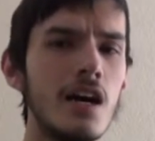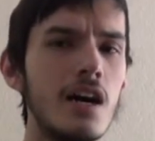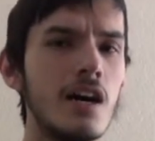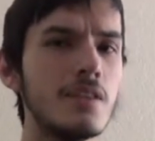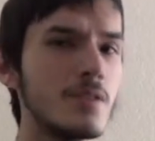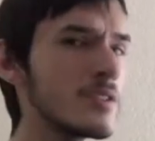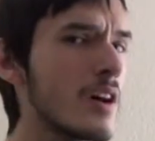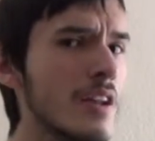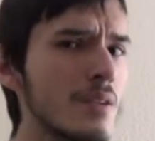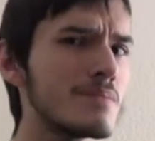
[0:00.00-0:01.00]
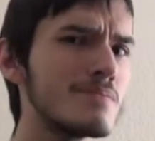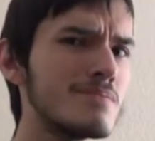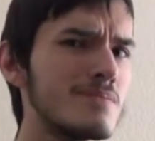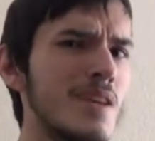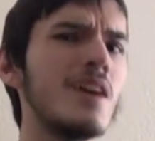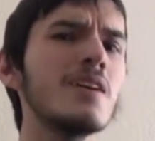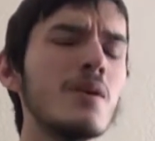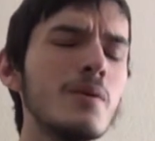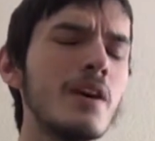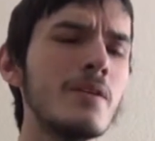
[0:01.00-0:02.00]
There's a lot of talk
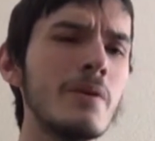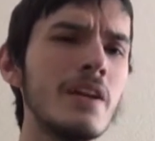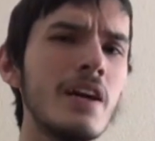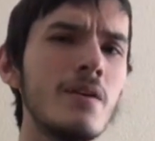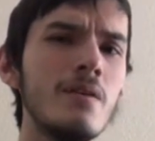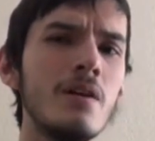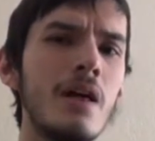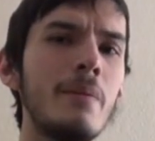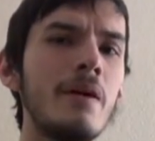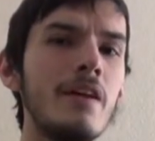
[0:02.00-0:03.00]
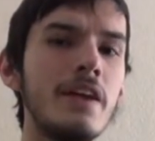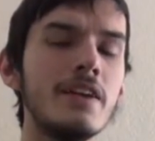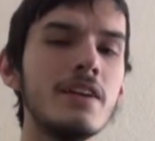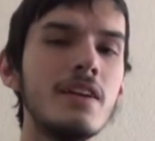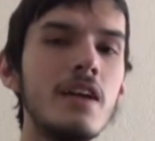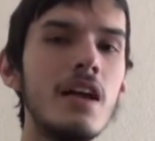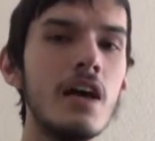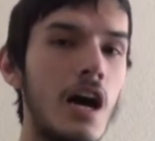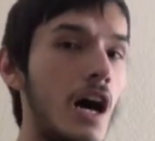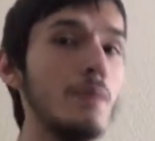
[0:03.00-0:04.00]
going on right now about like,
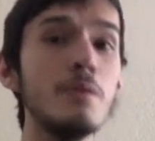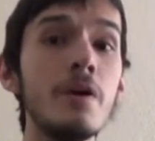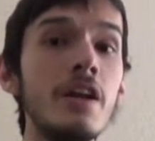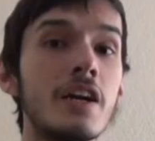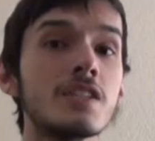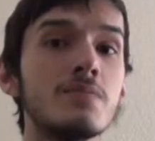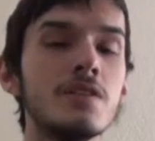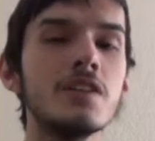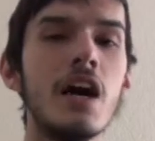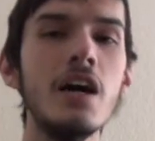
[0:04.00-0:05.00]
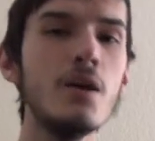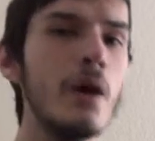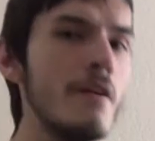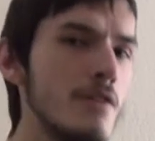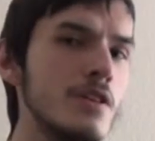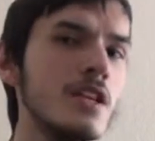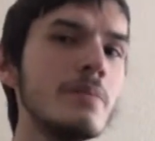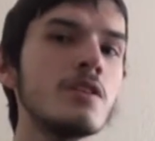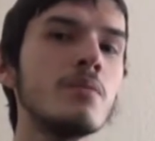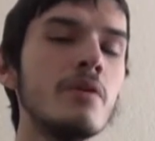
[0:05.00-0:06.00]
I'm a brain expert. I know everything
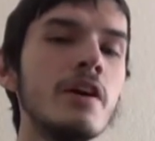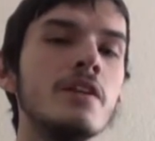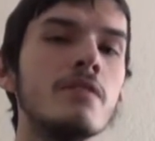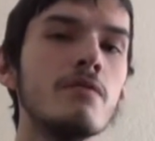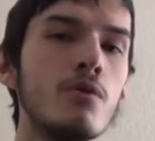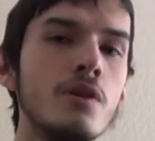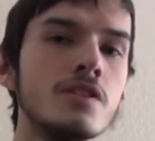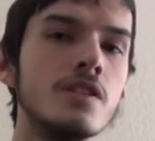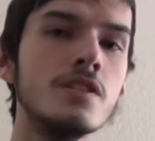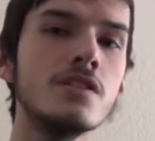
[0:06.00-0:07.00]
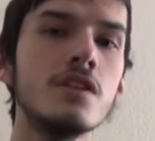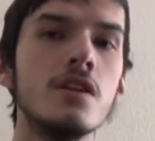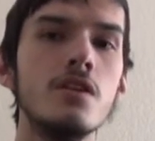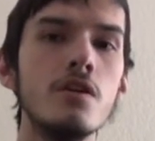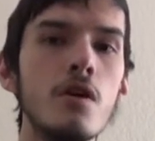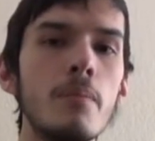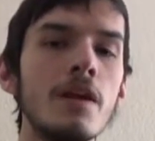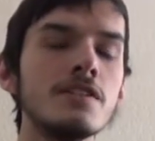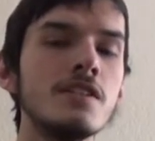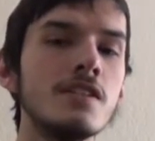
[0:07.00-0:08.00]
about the brain. For instance,
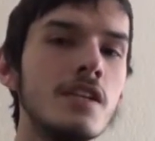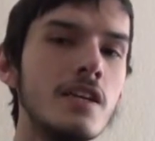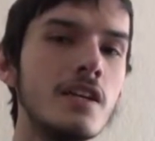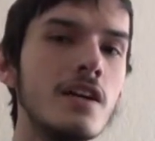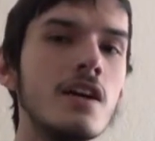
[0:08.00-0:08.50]
neuroplasticity.